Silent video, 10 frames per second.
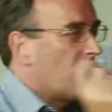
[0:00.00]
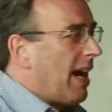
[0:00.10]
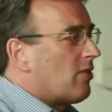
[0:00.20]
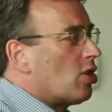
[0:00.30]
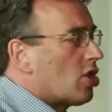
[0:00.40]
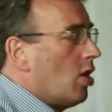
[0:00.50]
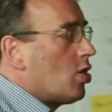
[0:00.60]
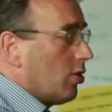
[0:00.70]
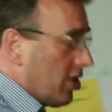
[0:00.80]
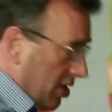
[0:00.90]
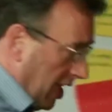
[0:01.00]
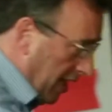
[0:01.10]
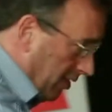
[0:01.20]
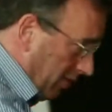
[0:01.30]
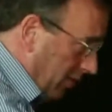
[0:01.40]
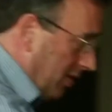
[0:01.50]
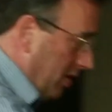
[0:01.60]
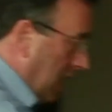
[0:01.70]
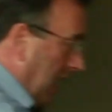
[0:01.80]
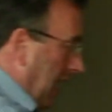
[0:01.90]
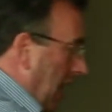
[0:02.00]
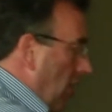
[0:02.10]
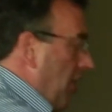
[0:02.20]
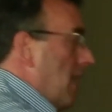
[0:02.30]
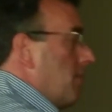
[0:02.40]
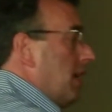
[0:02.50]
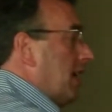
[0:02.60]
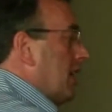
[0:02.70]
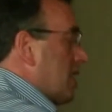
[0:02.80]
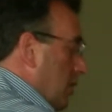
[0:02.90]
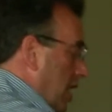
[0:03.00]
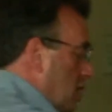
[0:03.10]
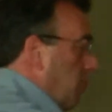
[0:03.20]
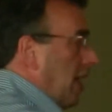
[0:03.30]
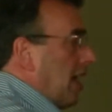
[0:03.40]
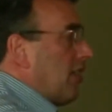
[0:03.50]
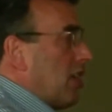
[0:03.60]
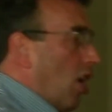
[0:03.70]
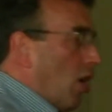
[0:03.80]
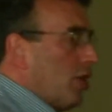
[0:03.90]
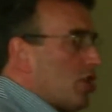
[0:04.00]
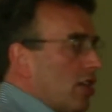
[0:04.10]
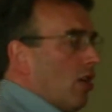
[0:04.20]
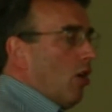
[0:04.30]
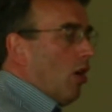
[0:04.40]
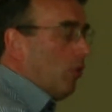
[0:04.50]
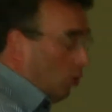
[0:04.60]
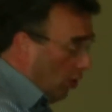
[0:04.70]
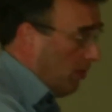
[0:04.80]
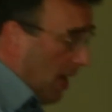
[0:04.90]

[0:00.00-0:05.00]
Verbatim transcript: come out of social science then begins to explain the origin of or the